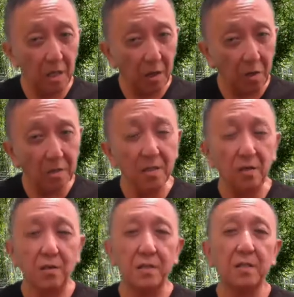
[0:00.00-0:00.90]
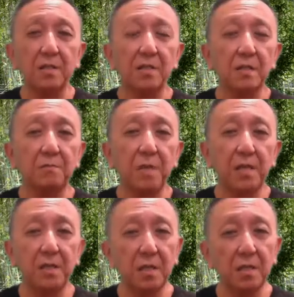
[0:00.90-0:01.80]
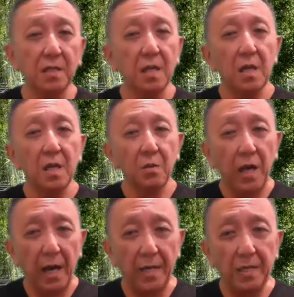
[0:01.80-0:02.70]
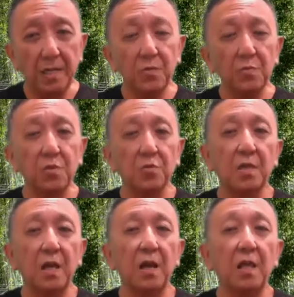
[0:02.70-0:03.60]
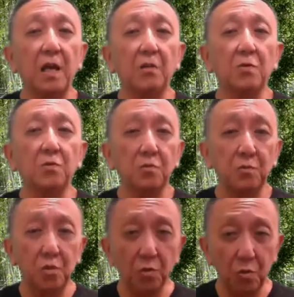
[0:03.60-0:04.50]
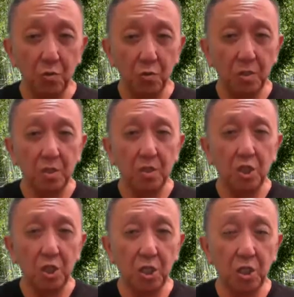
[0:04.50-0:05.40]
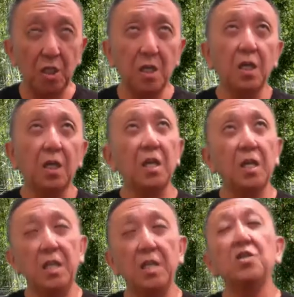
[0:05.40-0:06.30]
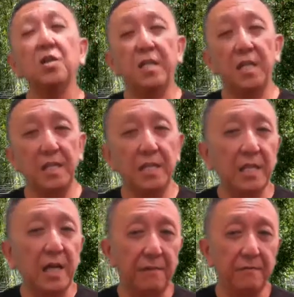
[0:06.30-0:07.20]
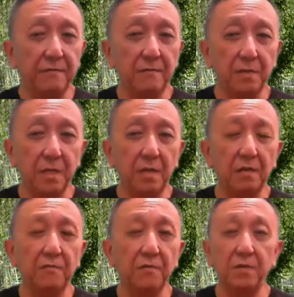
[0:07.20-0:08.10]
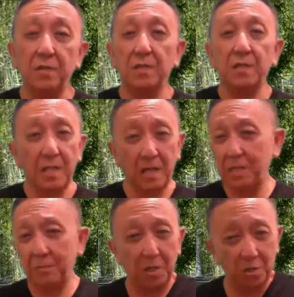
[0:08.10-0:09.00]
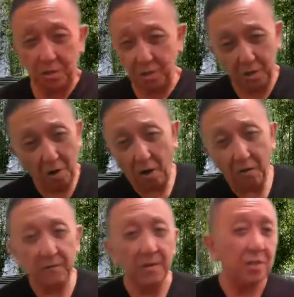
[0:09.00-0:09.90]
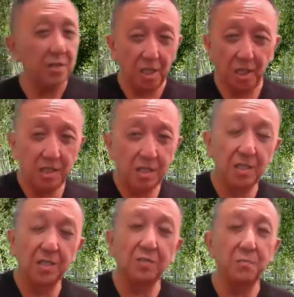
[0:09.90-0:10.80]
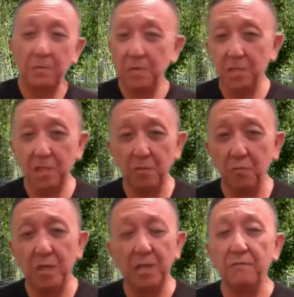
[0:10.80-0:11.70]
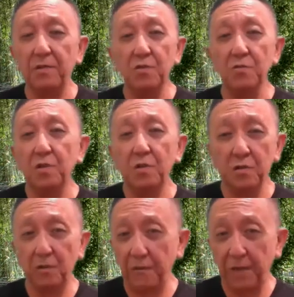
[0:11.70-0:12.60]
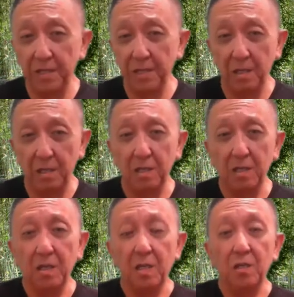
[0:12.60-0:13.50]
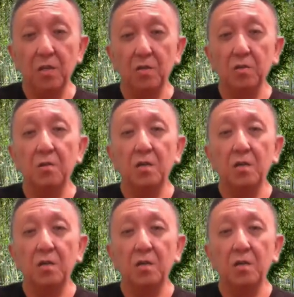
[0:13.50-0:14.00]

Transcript: on a consistent basis, ideas which will allow you to use Qi in your daily life. Okay, for instance, as mentioned, golf, tennis, badminton, whatever you're fancy, you know.